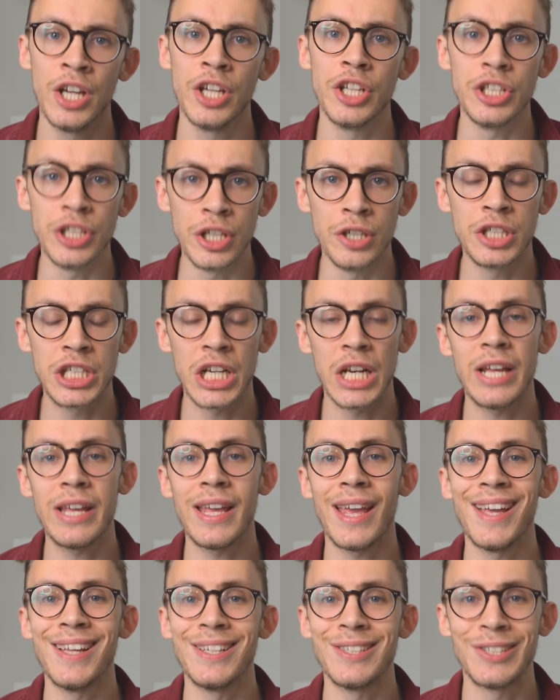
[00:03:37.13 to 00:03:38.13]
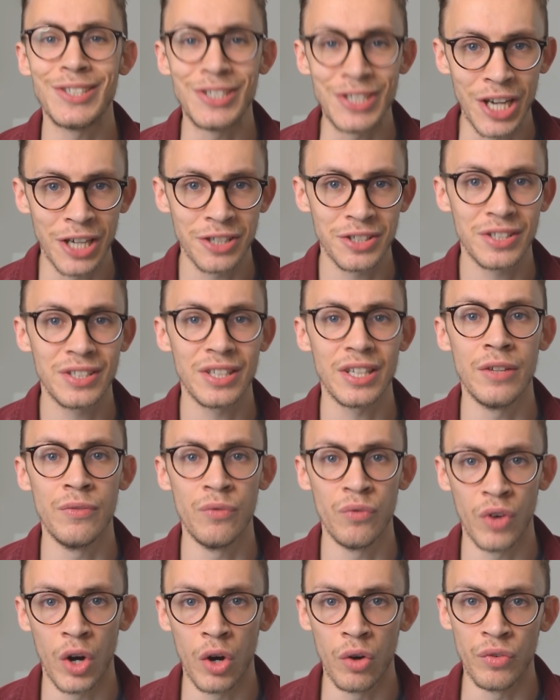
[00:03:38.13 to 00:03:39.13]
Usually it's just
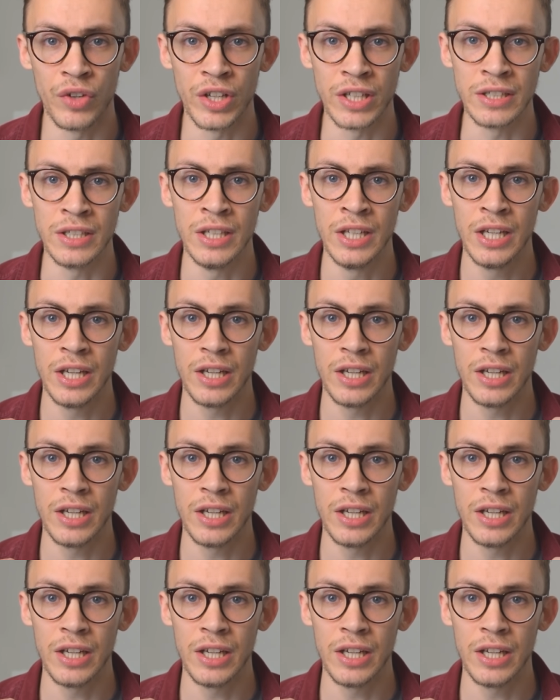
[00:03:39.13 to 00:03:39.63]
involving